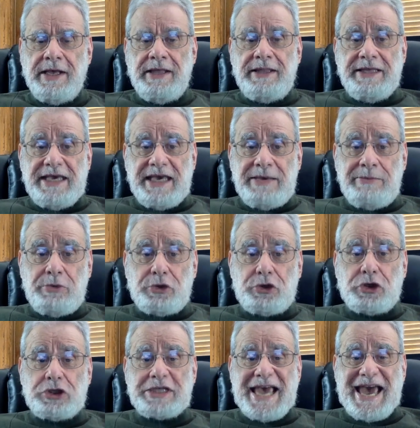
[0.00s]
The image
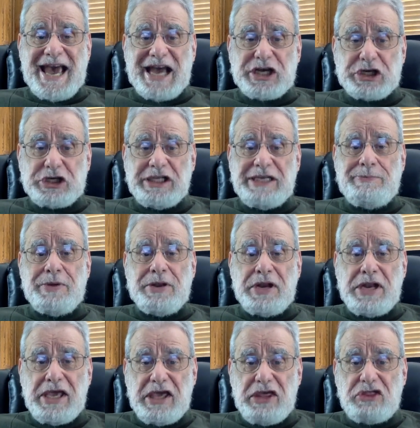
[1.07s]
is actually
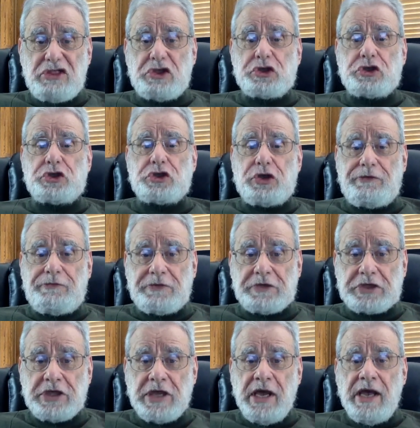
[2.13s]
beneath the
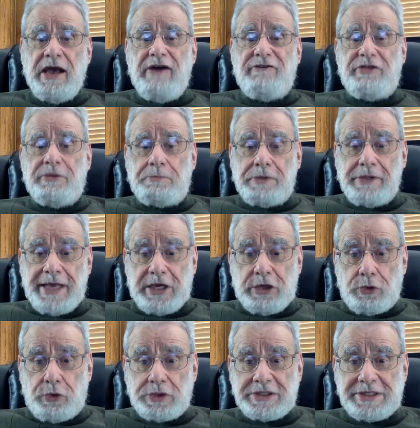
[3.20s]
surface of the plate
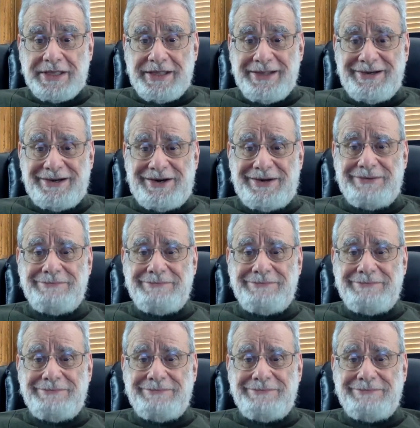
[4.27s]
or cylinder.